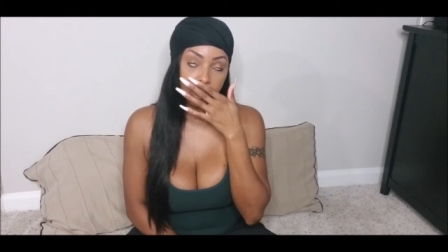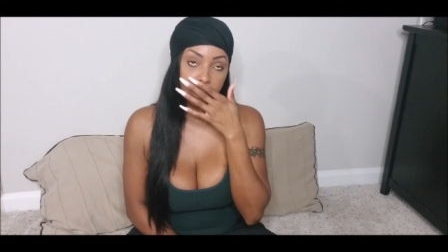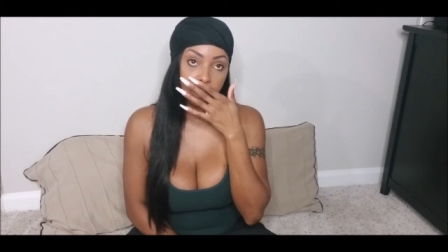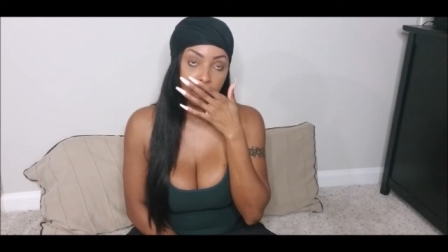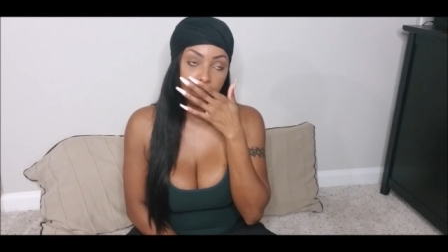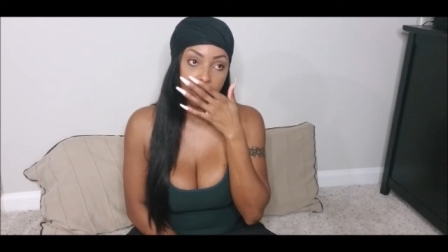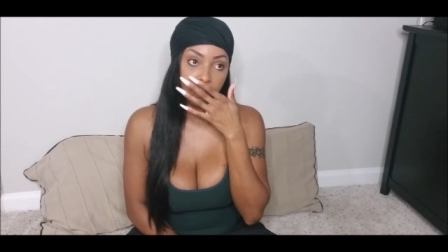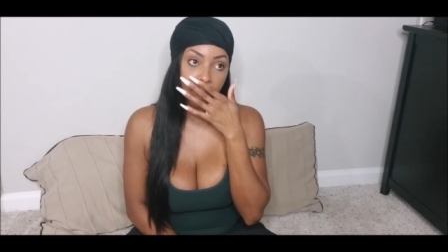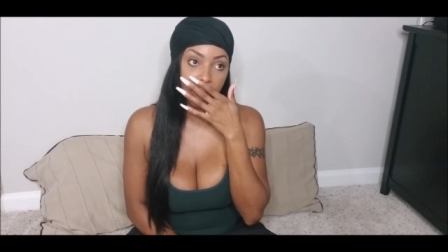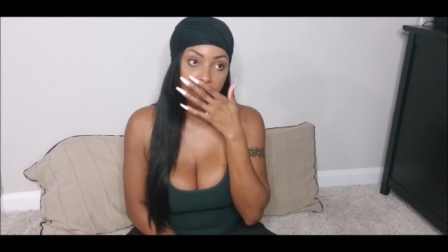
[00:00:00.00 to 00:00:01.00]
so
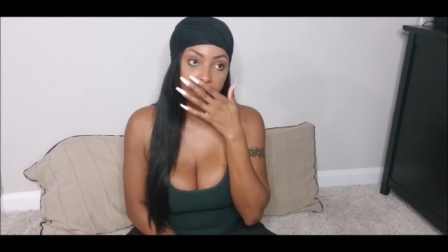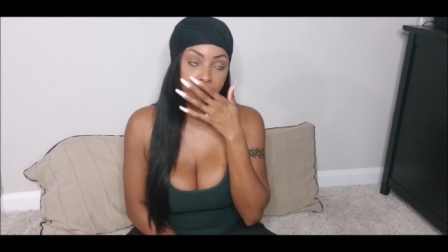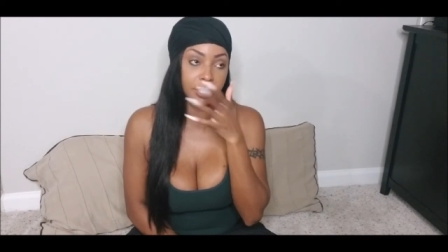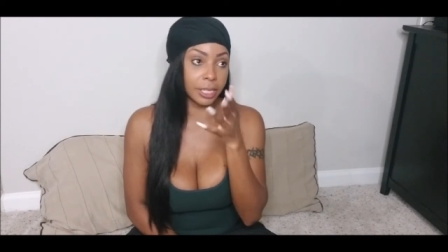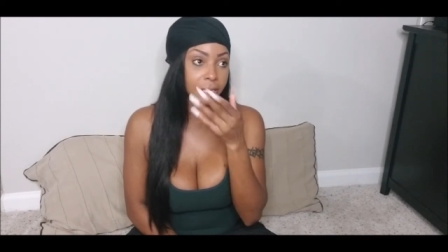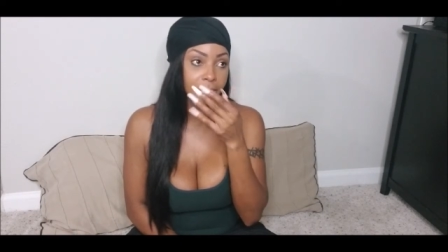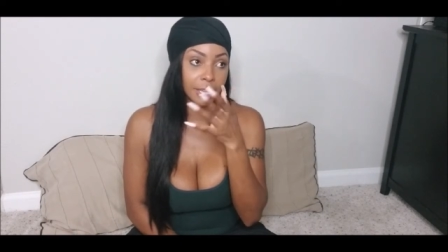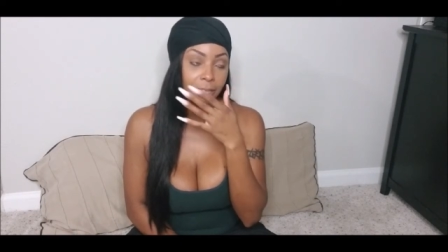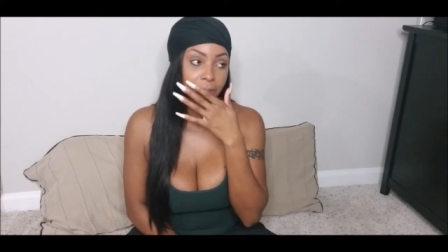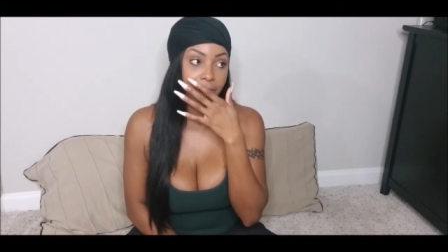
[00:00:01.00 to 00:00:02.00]
anyways let me get
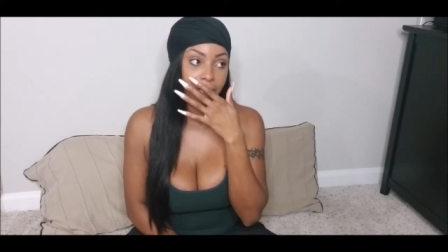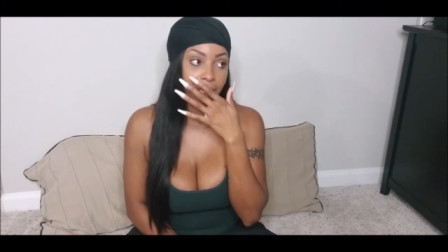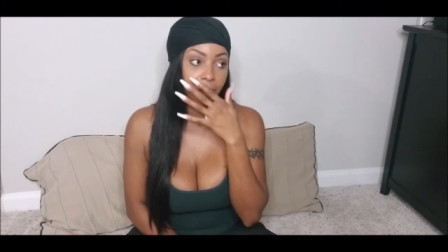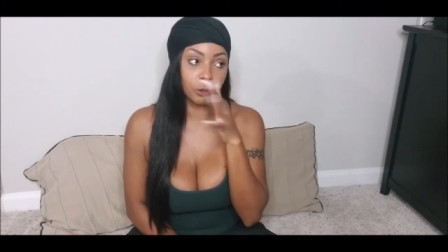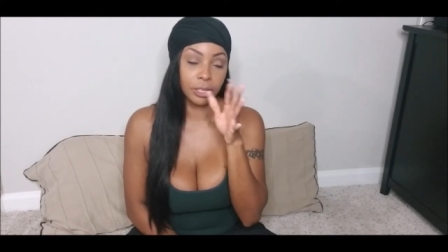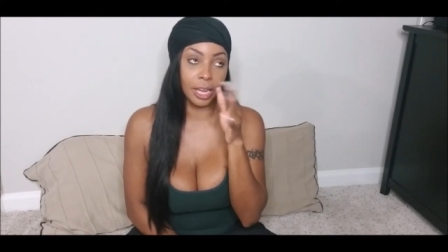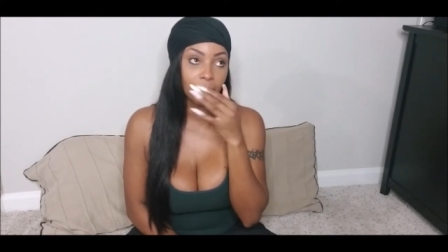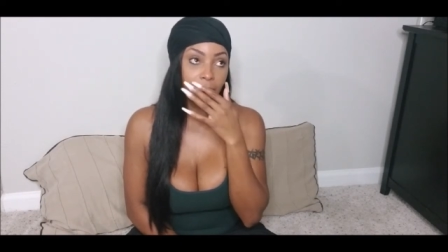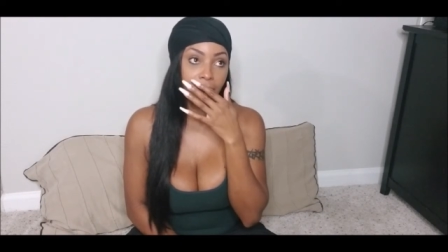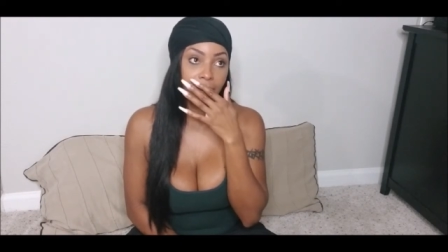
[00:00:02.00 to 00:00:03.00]
together Let me get together we're not
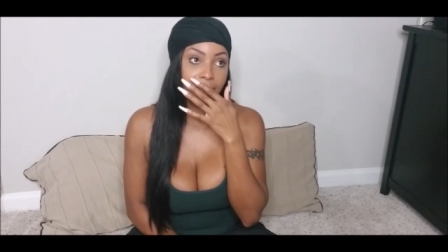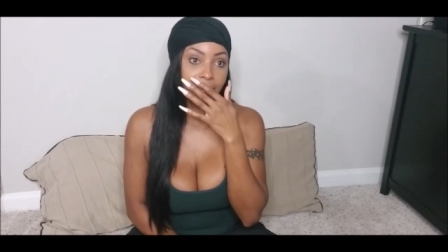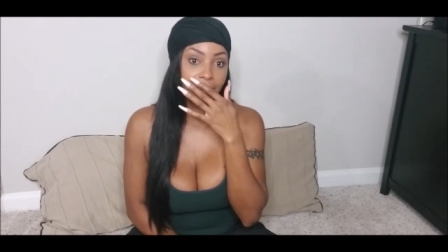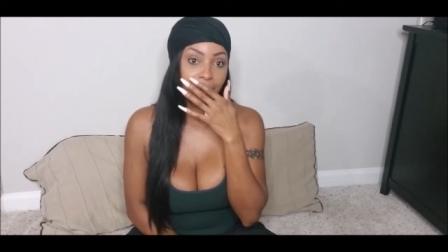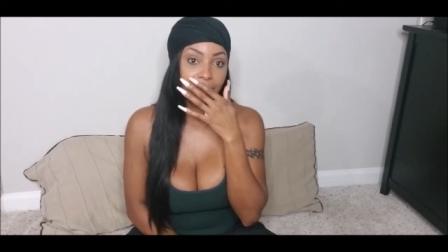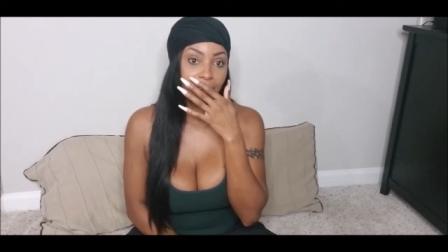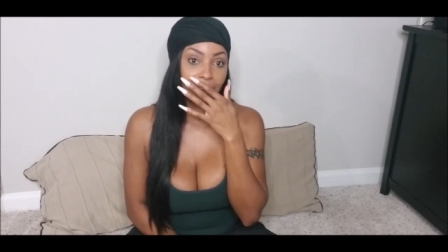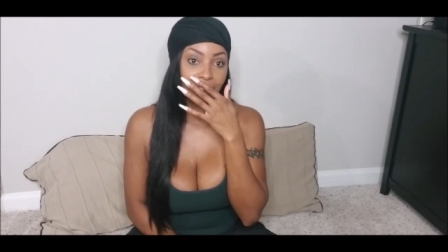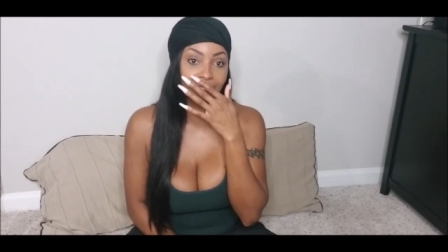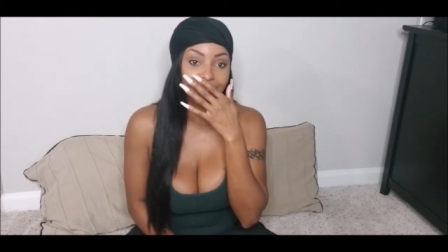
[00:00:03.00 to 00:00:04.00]
crying today we're not
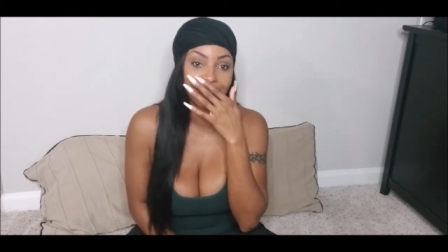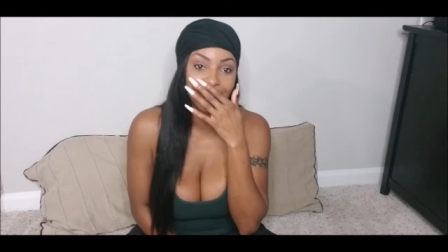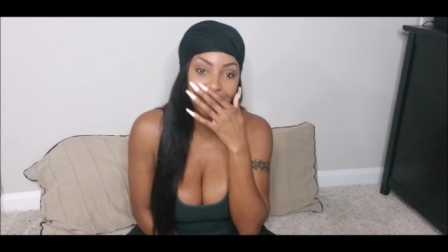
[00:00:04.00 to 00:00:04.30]
crying